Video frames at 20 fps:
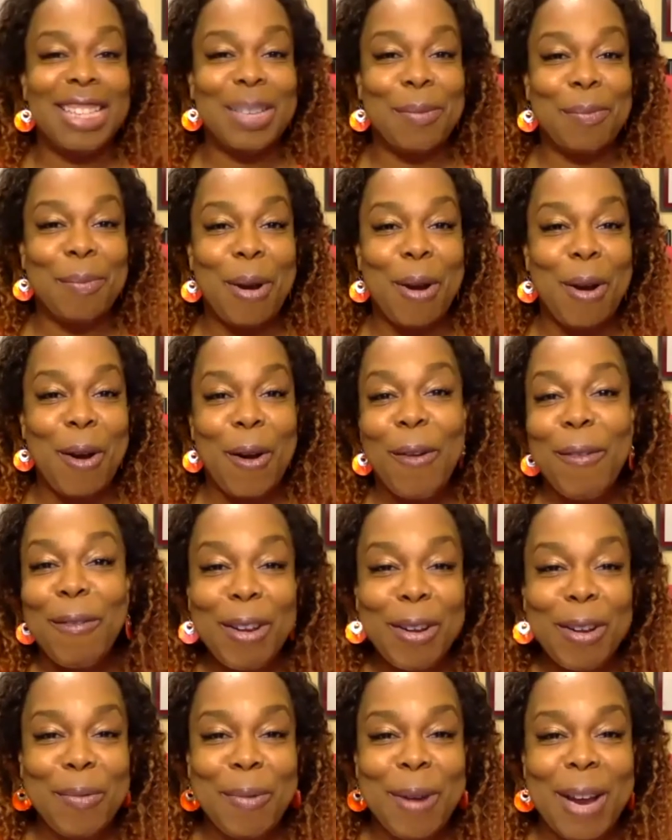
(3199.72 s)
a
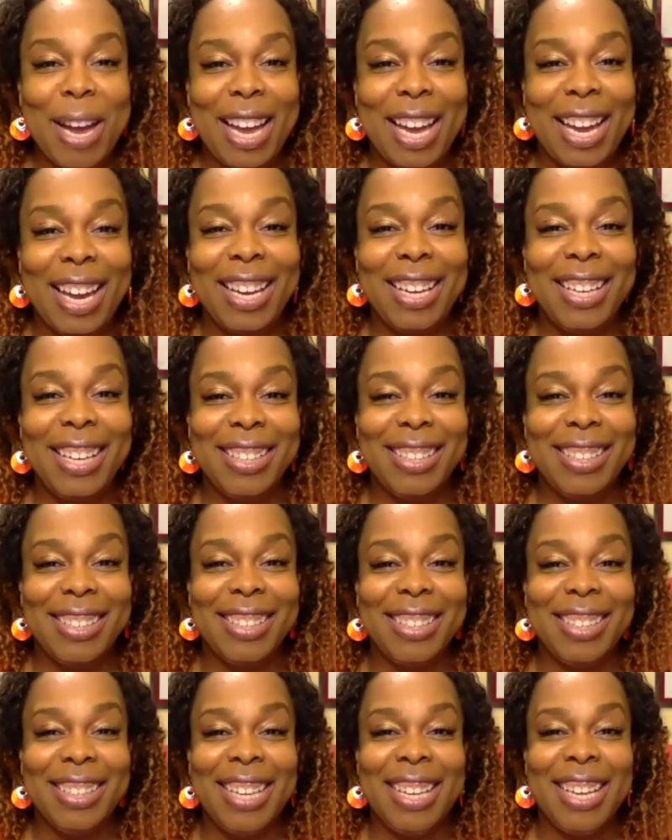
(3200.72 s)
perfect way
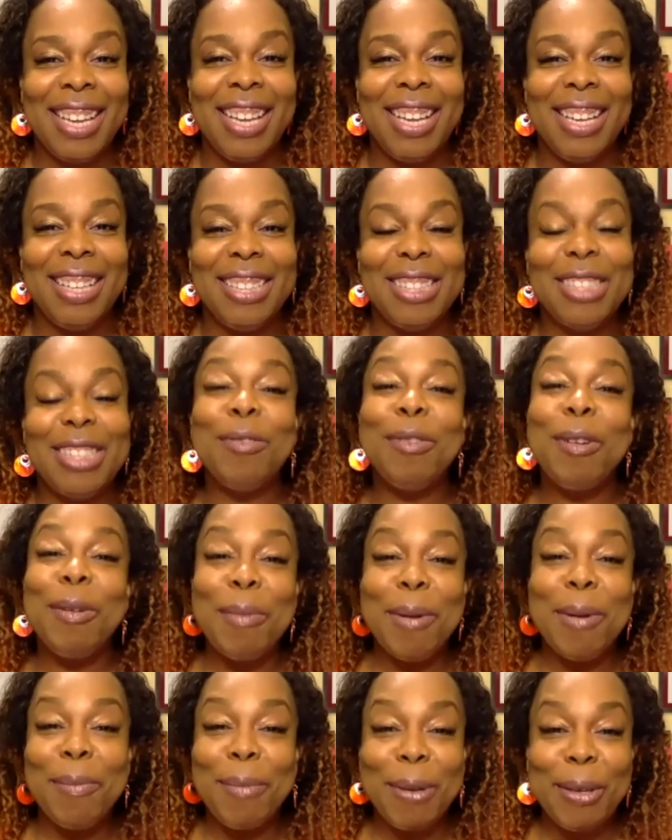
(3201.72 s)
to
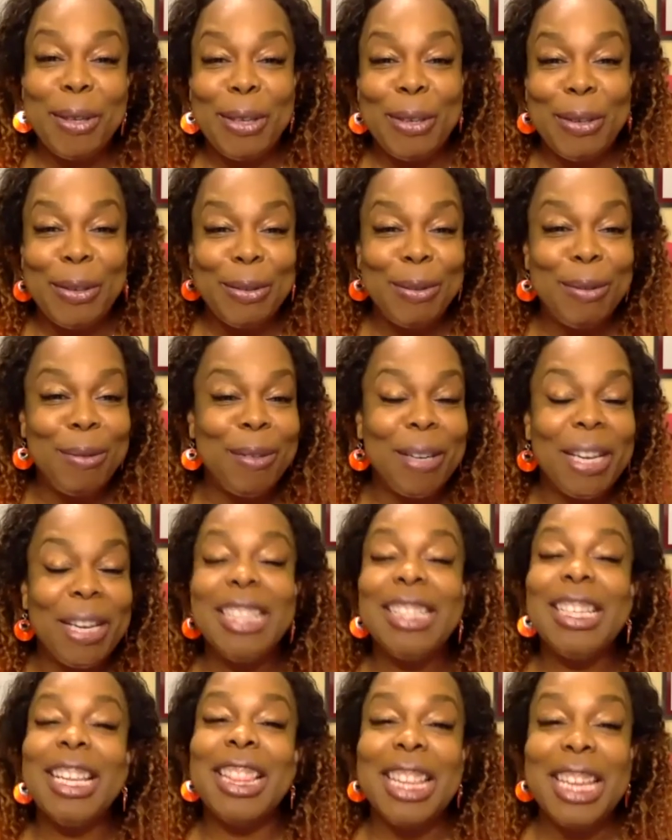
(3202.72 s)
remember you
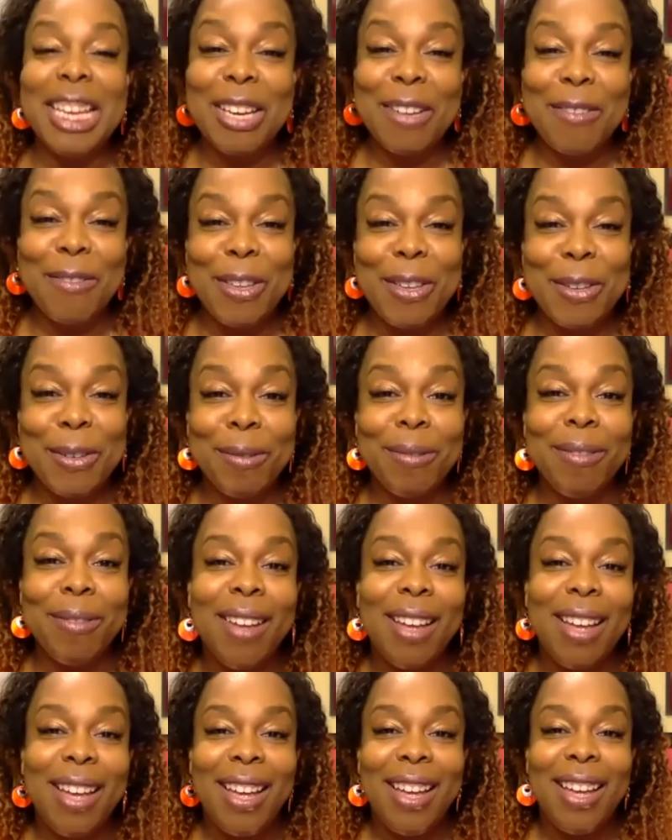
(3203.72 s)
and to think of you.
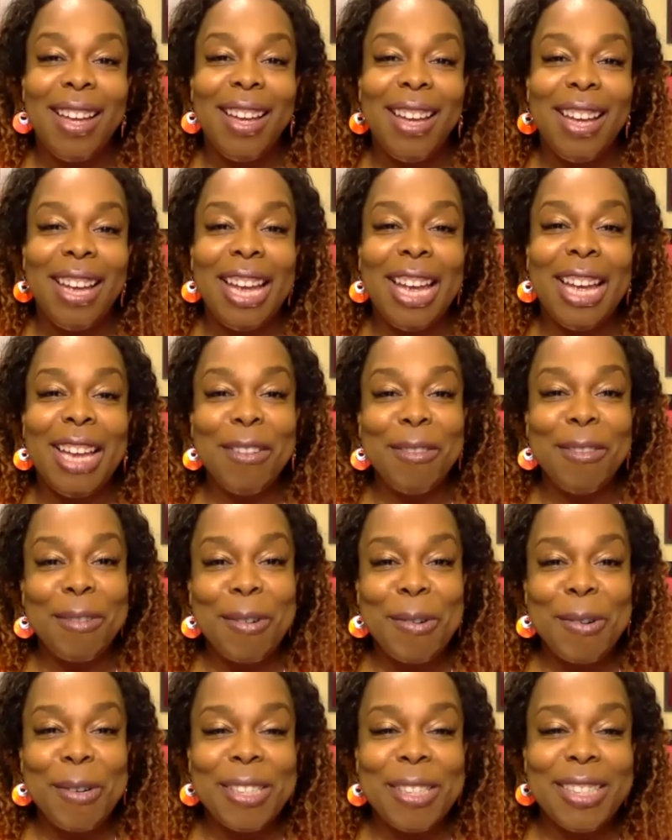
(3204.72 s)
And of
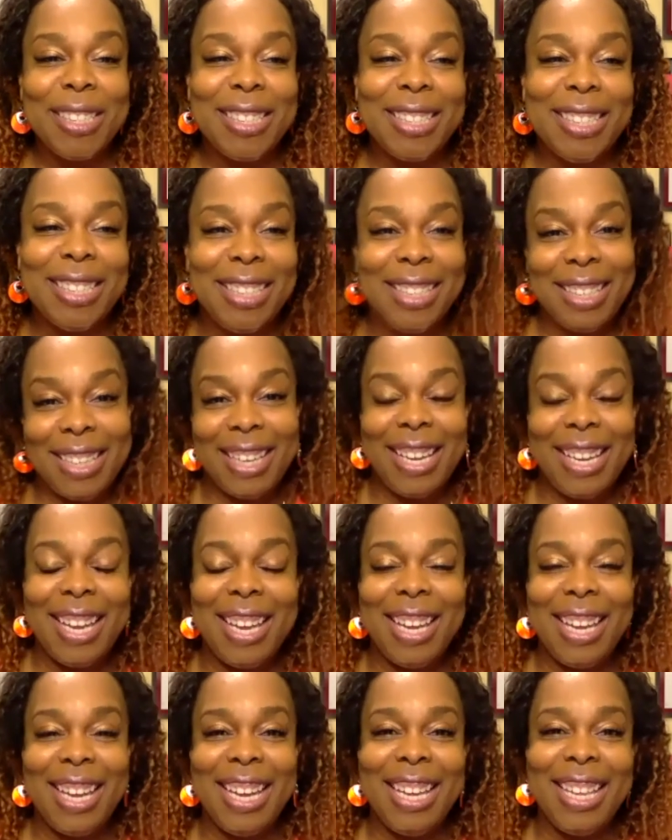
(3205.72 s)
course, to
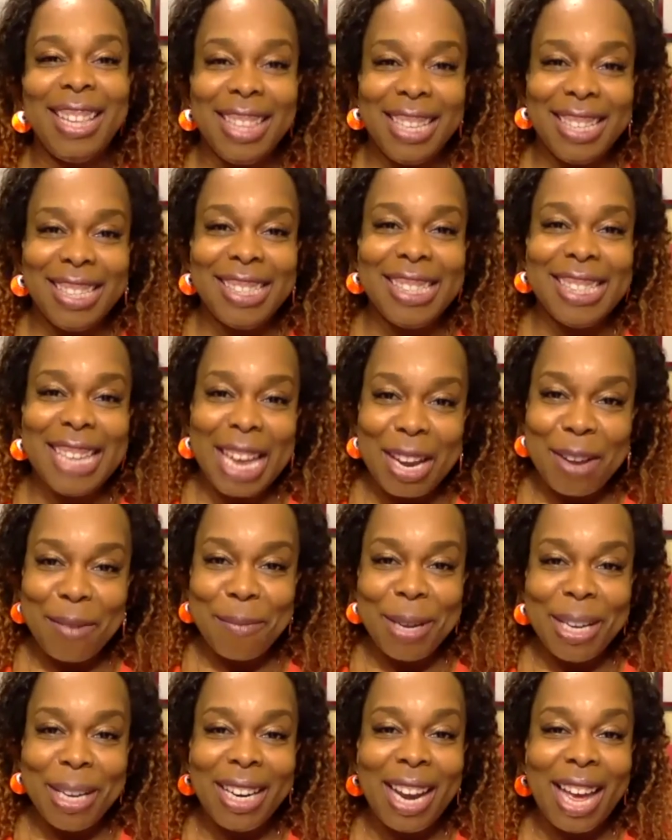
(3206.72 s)
end this
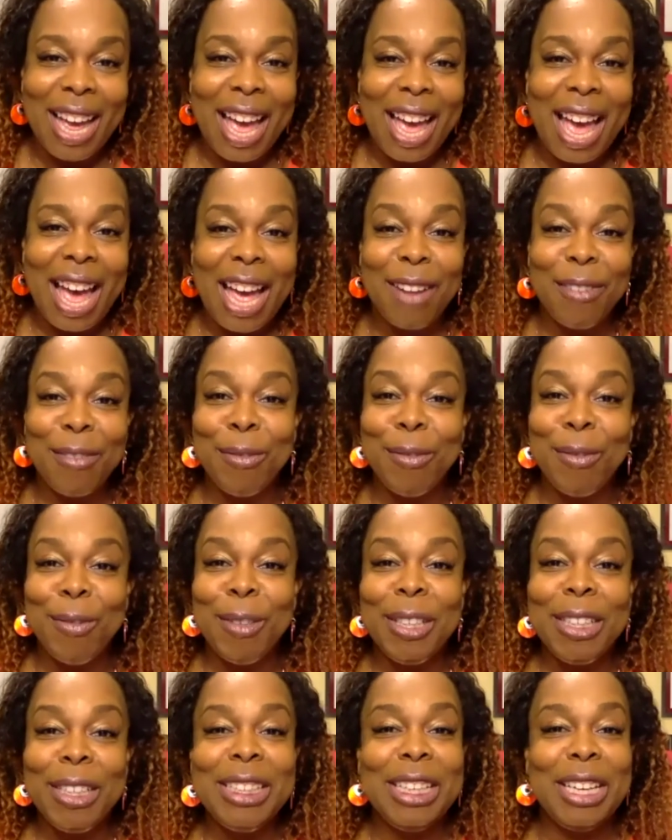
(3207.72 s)
segment. I
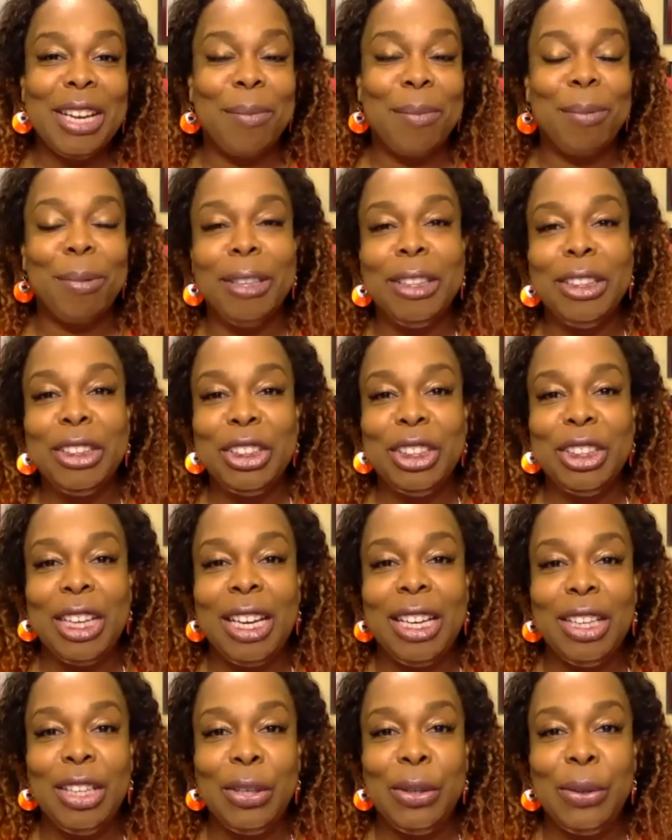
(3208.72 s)
really
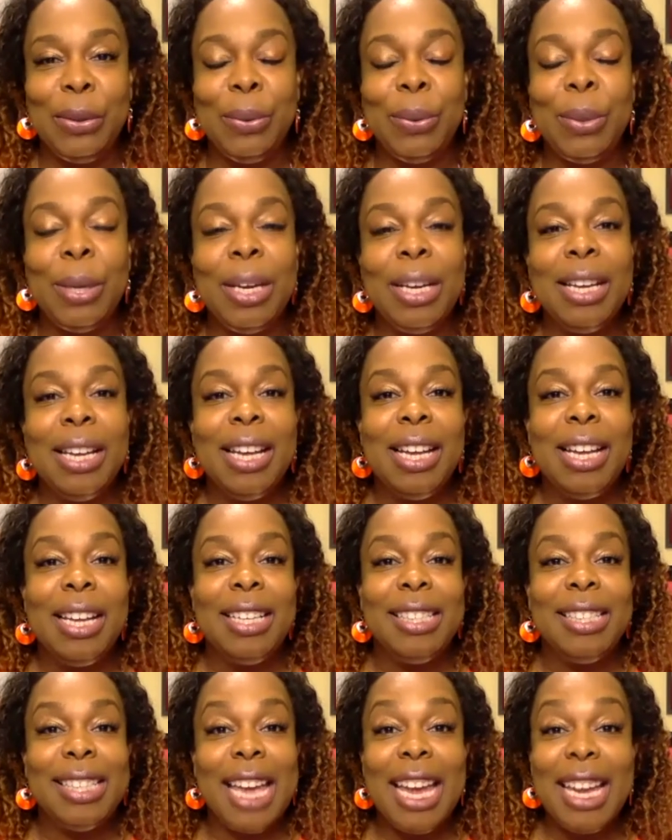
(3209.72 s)
appreciate you
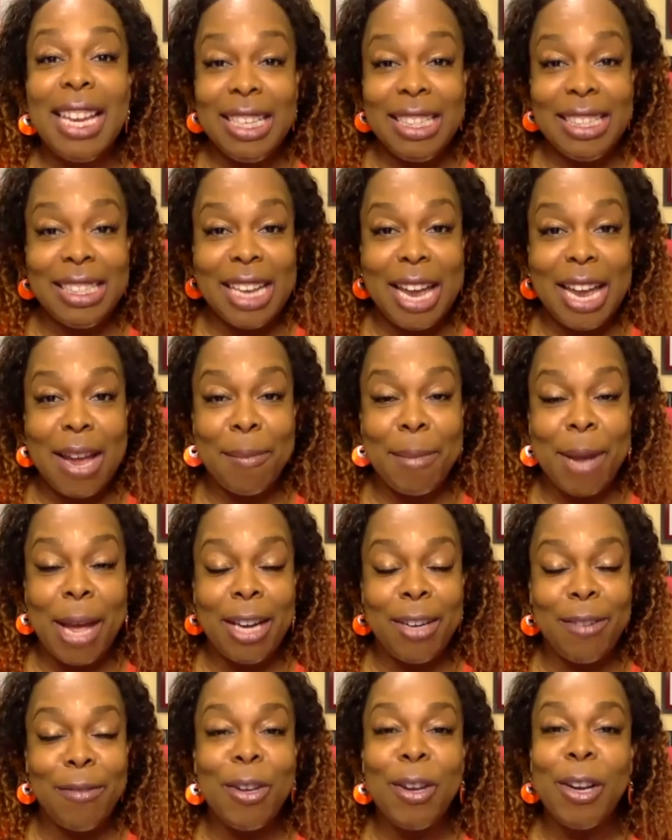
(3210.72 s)
taking time
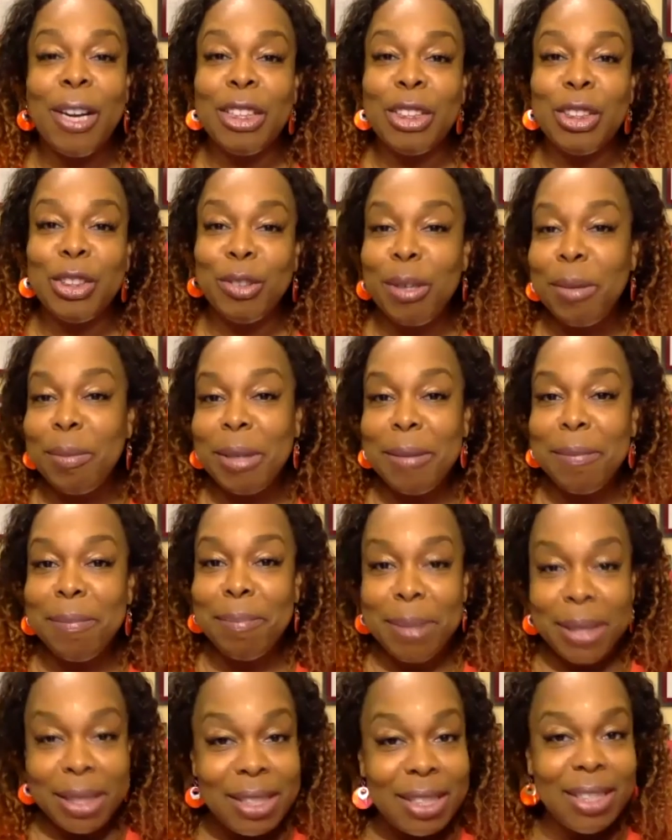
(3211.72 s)
out of your extremely
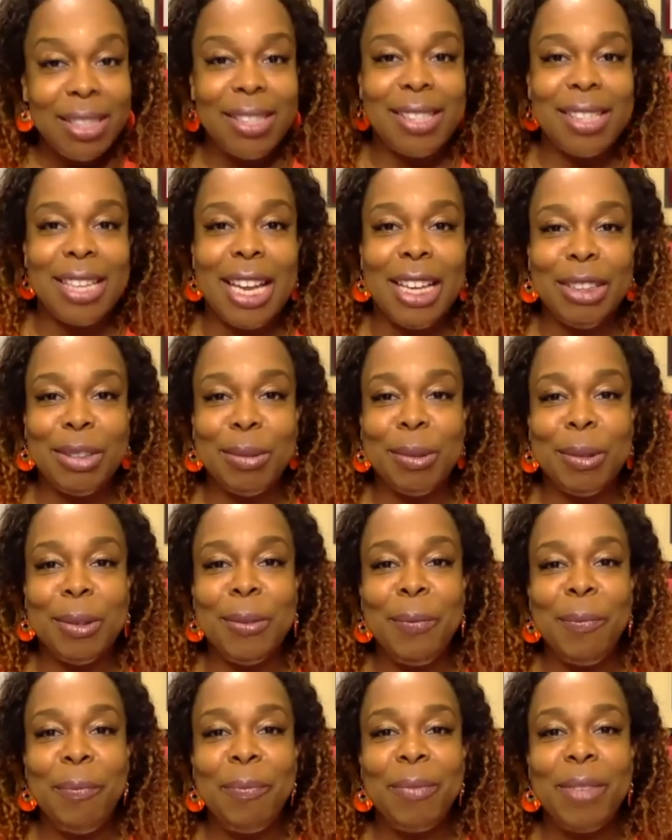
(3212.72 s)
busy
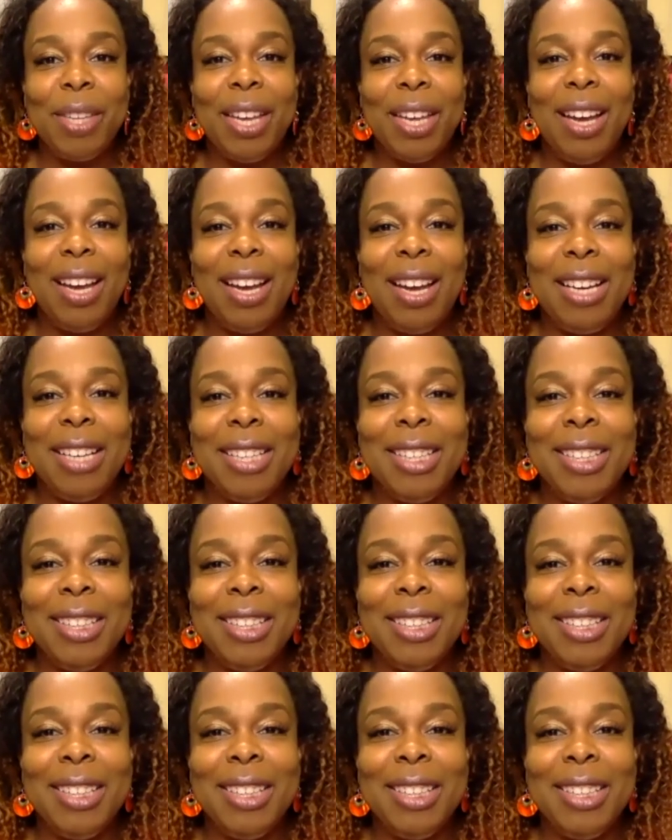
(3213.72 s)
schedule. Uh,